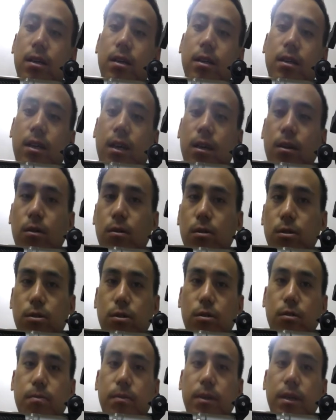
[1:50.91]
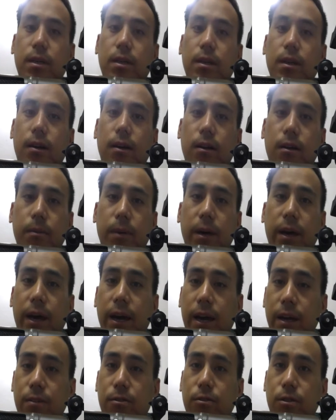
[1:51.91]
It can also be a
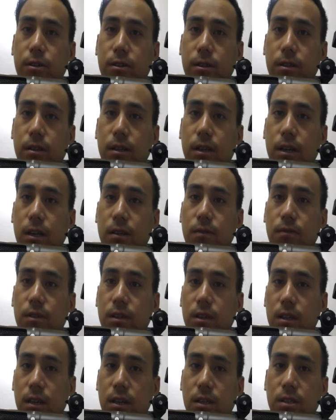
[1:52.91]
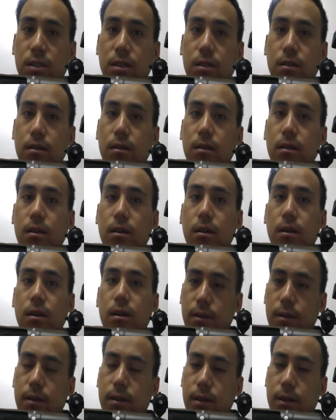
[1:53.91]
handwritten invitation,
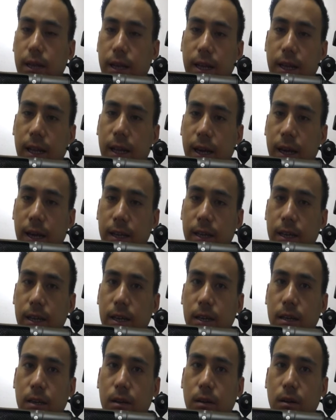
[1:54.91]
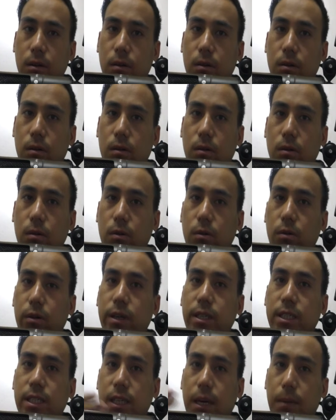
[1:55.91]
declining or
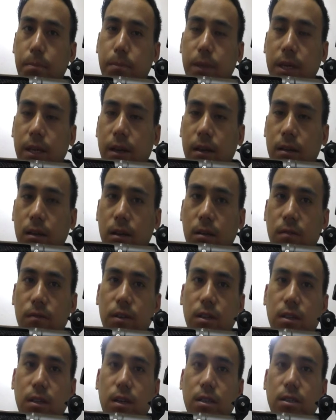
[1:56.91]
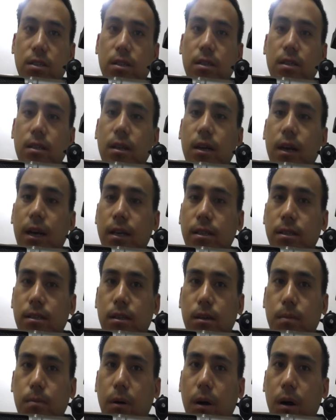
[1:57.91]
accepting an invitation as
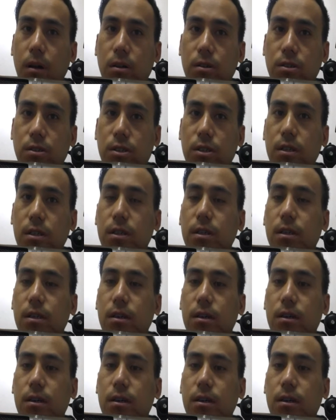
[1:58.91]
an apology,